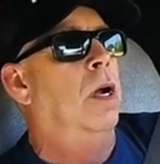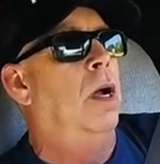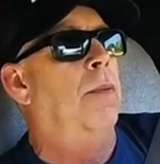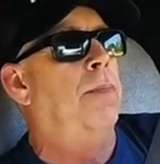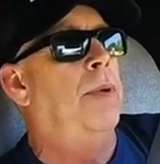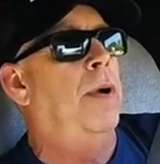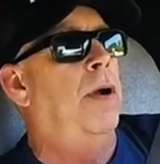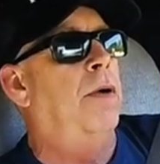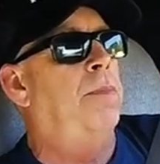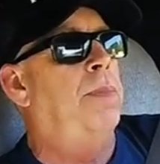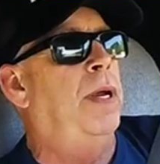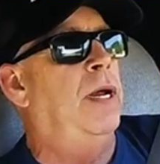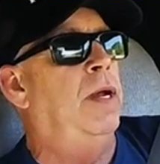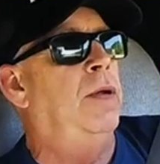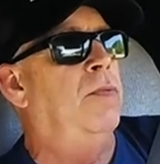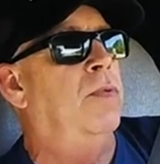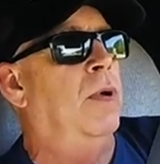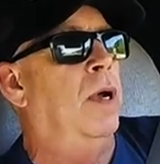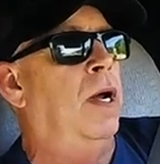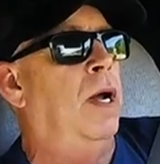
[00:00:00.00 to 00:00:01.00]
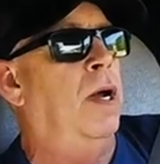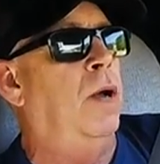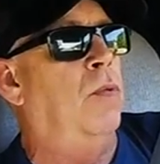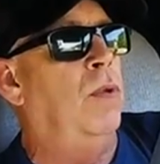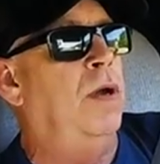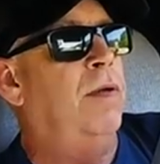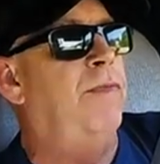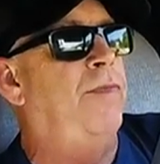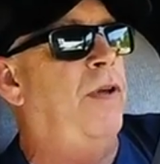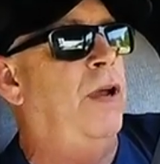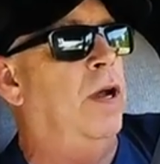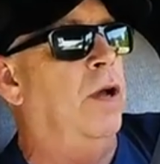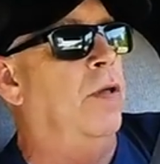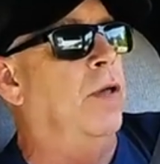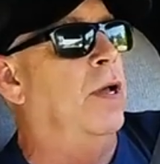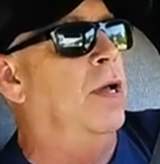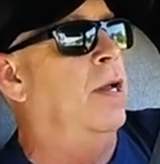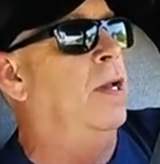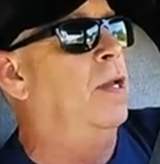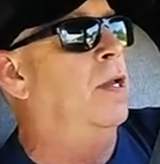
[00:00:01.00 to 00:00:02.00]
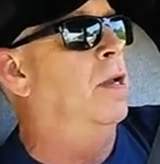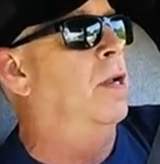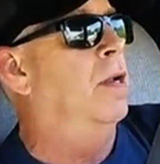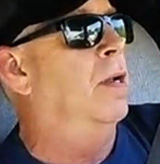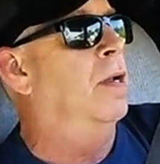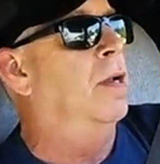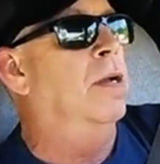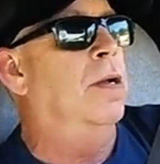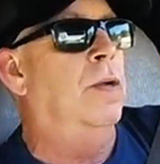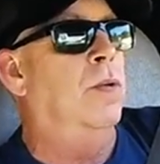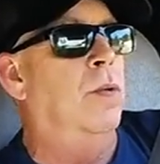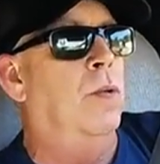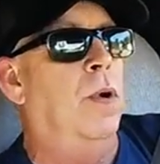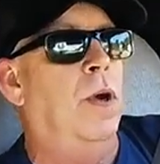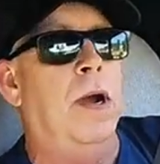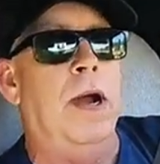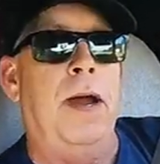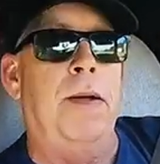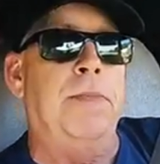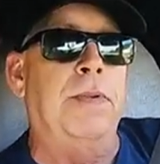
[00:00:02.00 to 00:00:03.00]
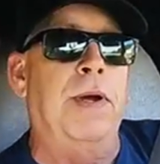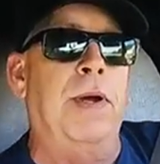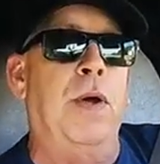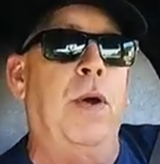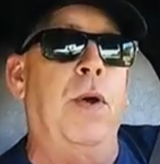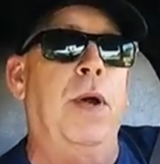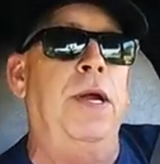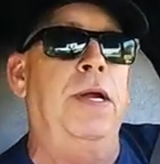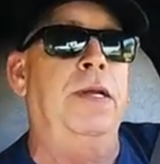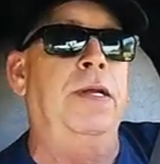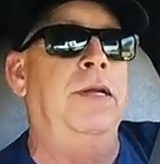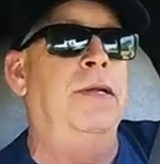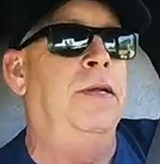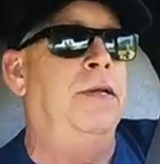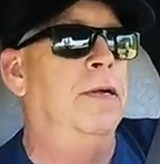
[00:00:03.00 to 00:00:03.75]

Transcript: I'll probably be revealing where I'm going